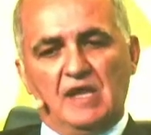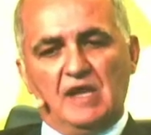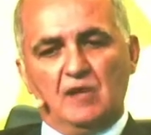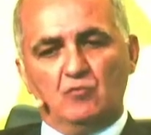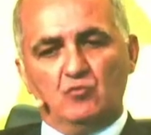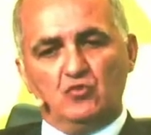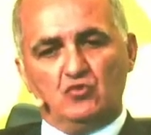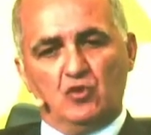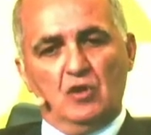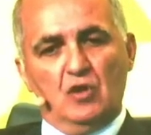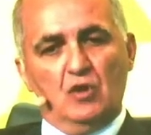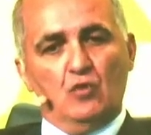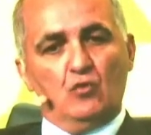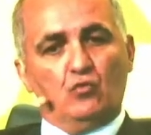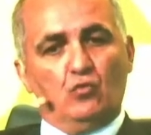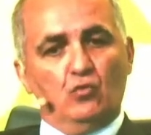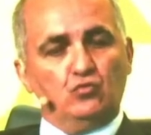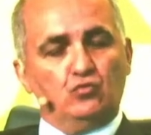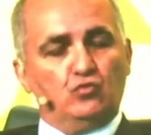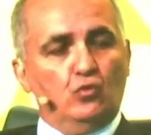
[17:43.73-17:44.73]
We
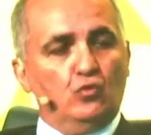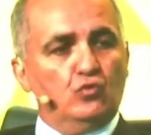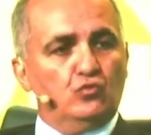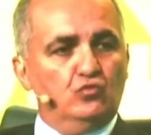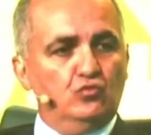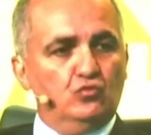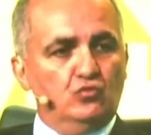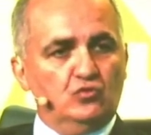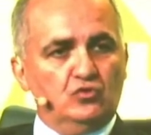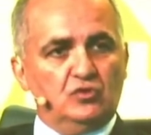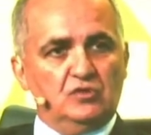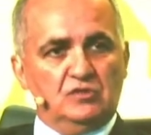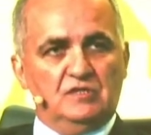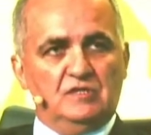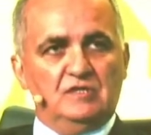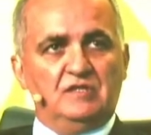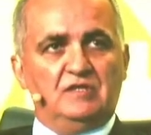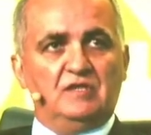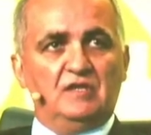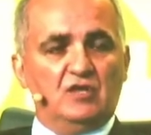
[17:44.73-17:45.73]
also
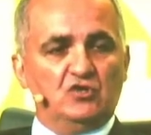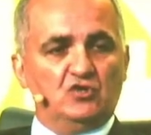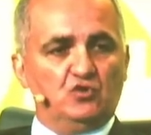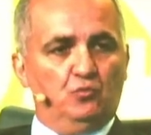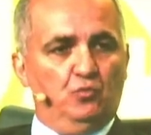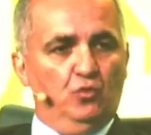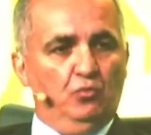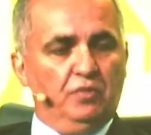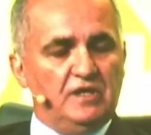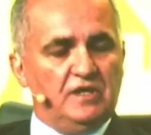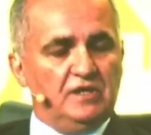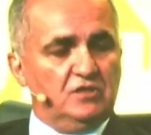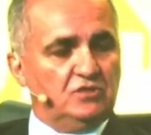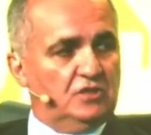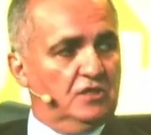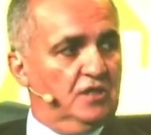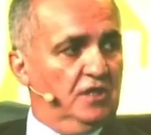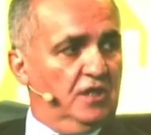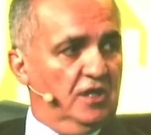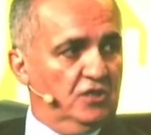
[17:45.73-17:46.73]
work with all
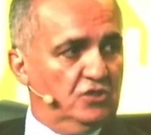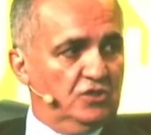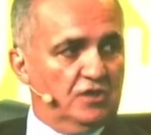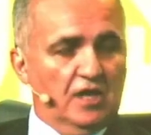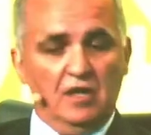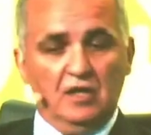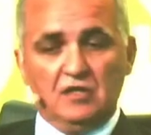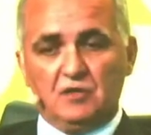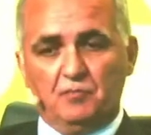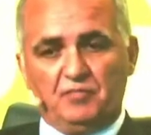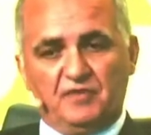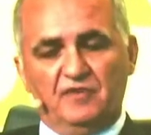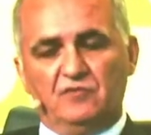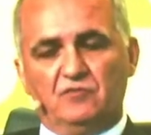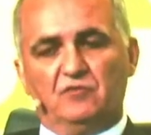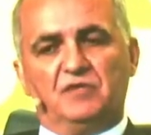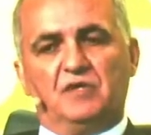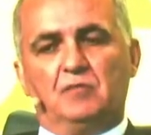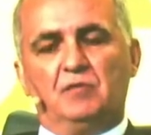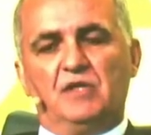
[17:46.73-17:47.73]
public
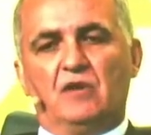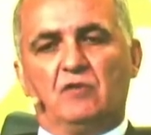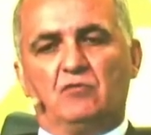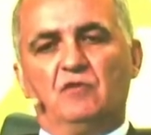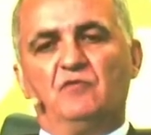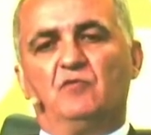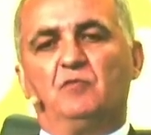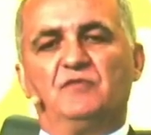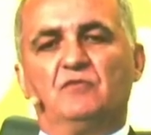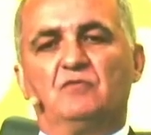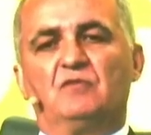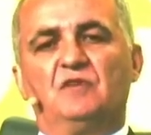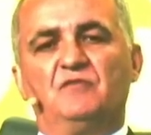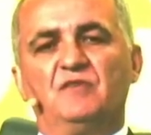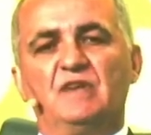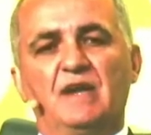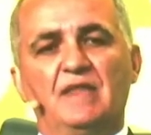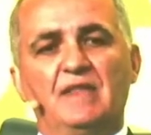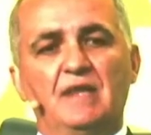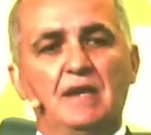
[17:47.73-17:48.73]
entities at large
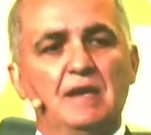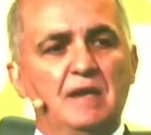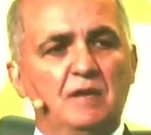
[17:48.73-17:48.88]
that